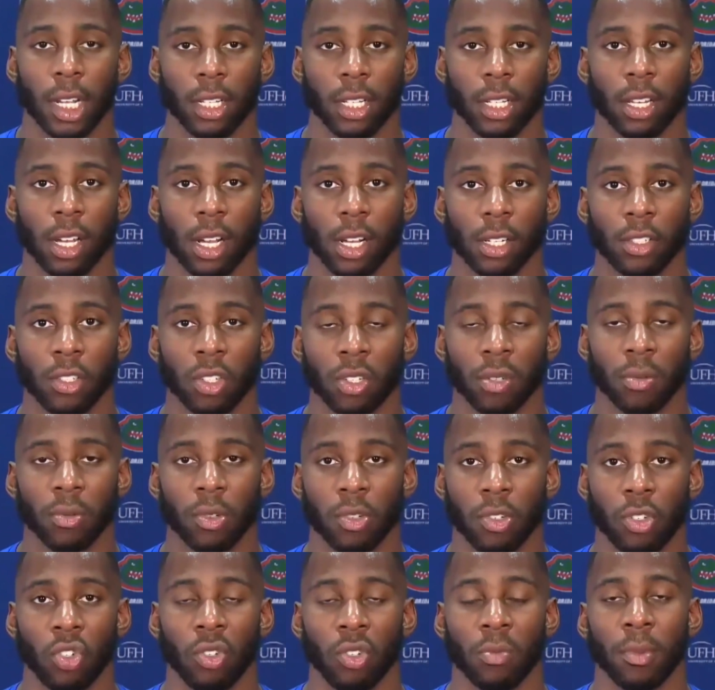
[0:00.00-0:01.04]
did talk to him
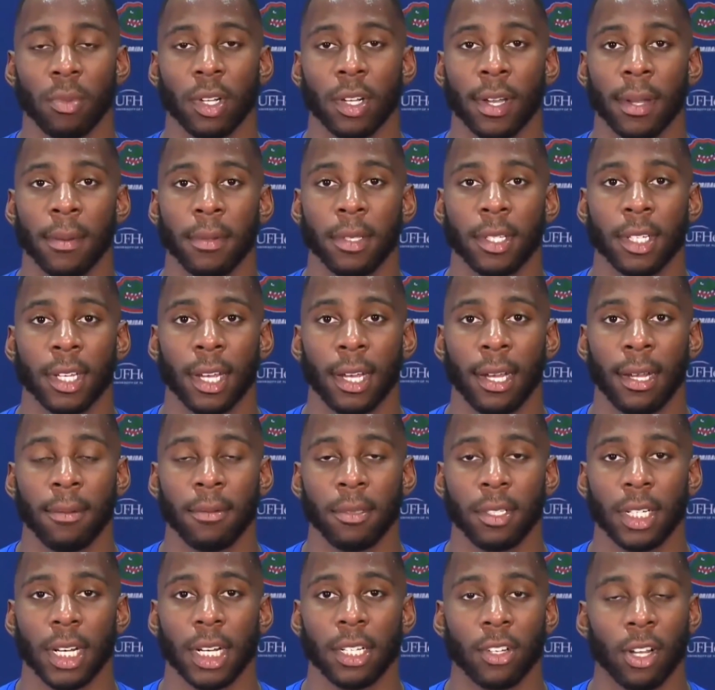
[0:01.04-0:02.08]
on Zoom a couple
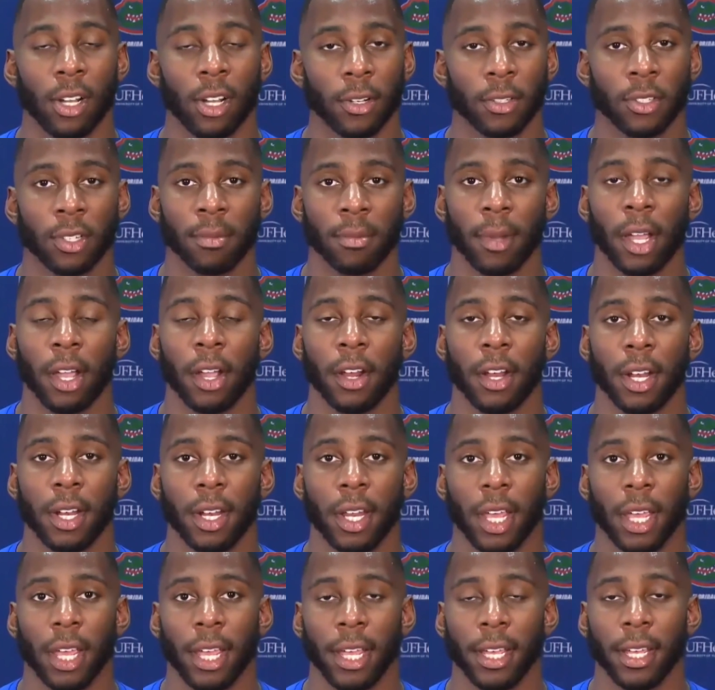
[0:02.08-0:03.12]
times, and I talked to him. I had
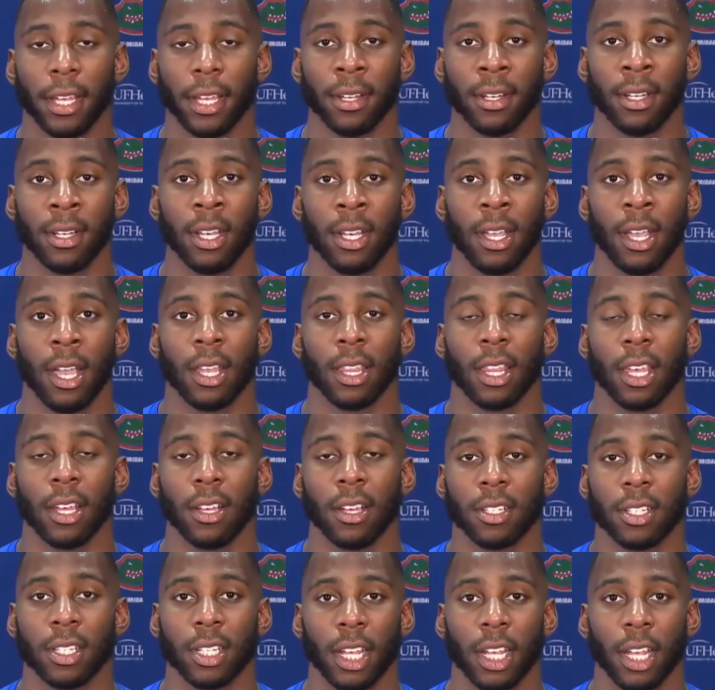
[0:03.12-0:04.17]
day, and
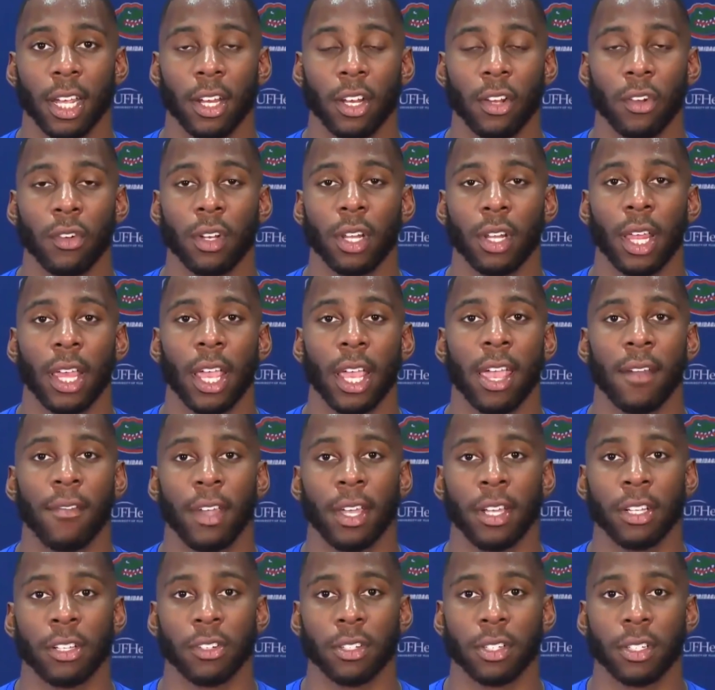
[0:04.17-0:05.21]
they're saying they have
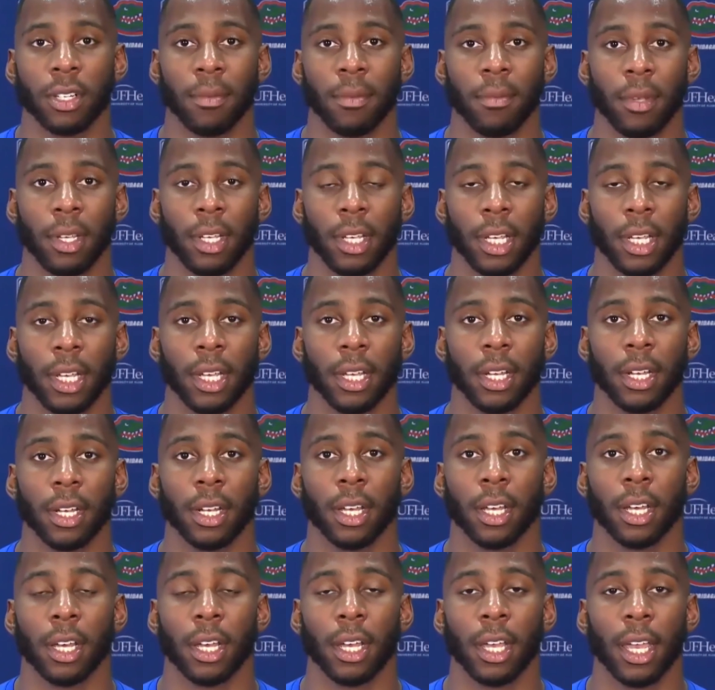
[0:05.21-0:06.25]
interest in me. And
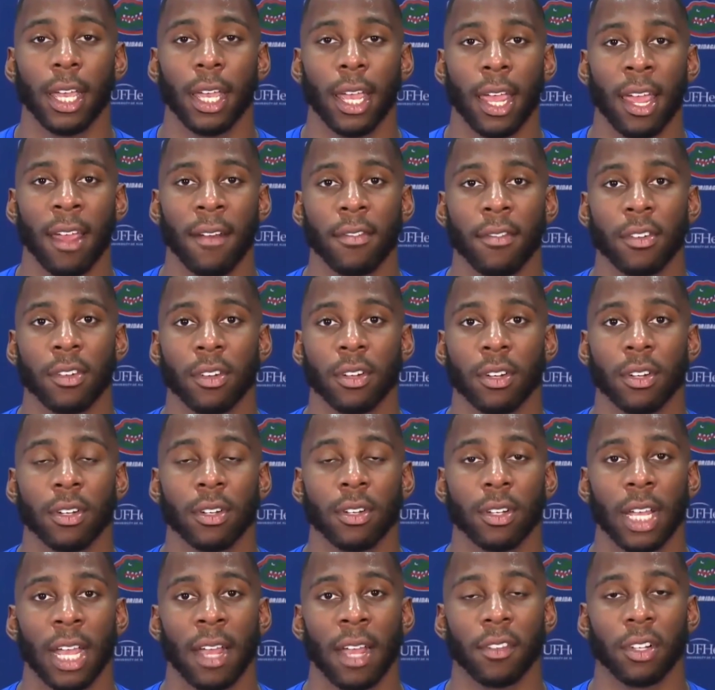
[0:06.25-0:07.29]
uh, after
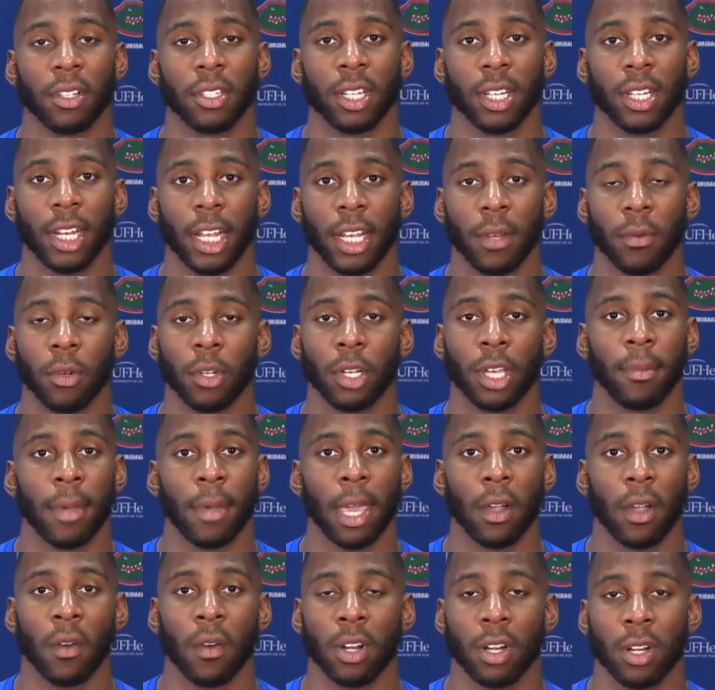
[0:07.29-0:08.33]
after today, we'll get
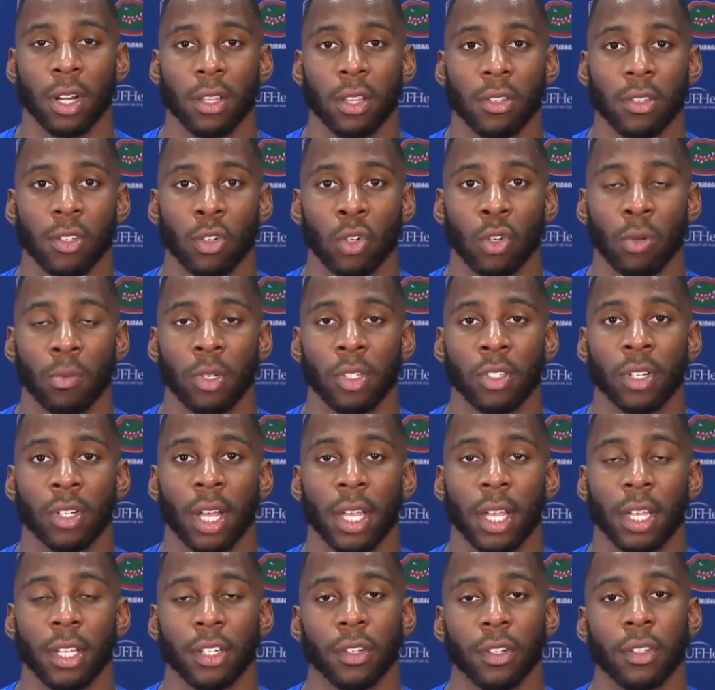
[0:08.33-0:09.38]
back on another Zoom and
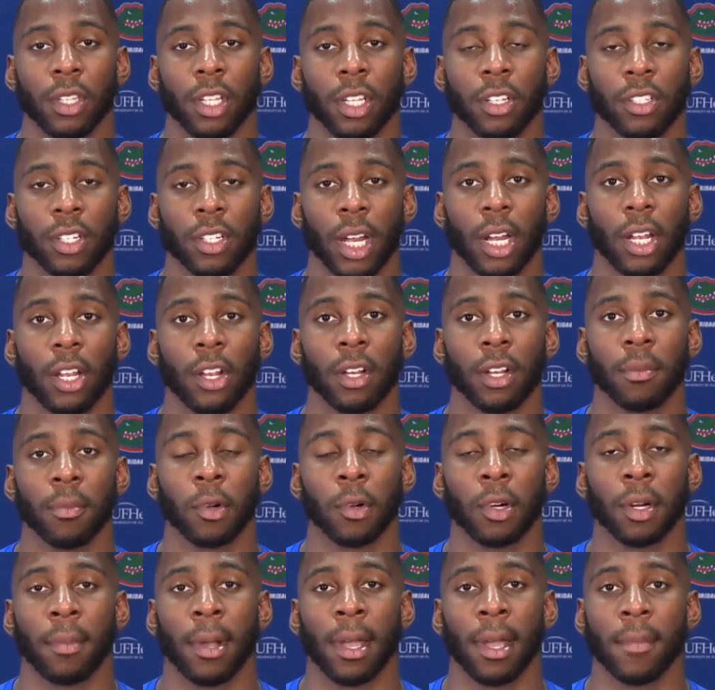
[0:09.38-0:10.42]
try, you know, they'll try and learn
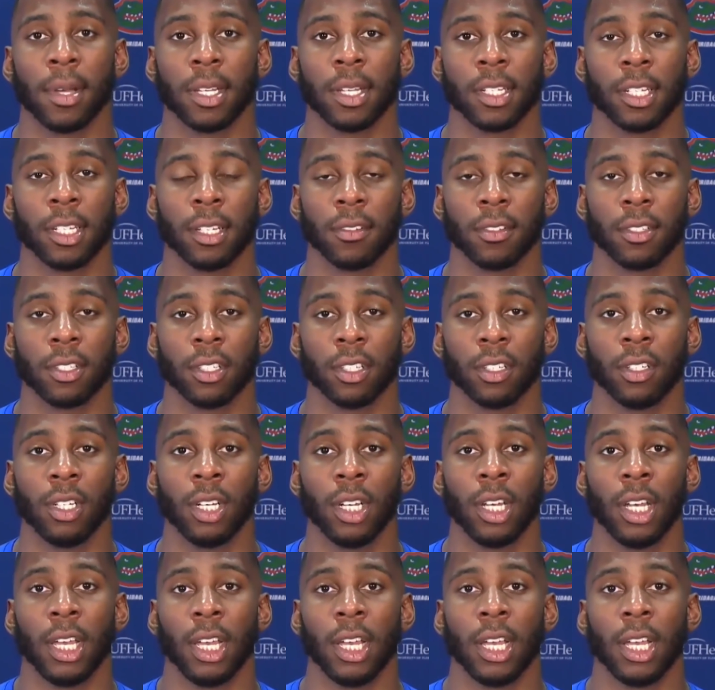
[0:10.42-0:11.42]
more about myself. So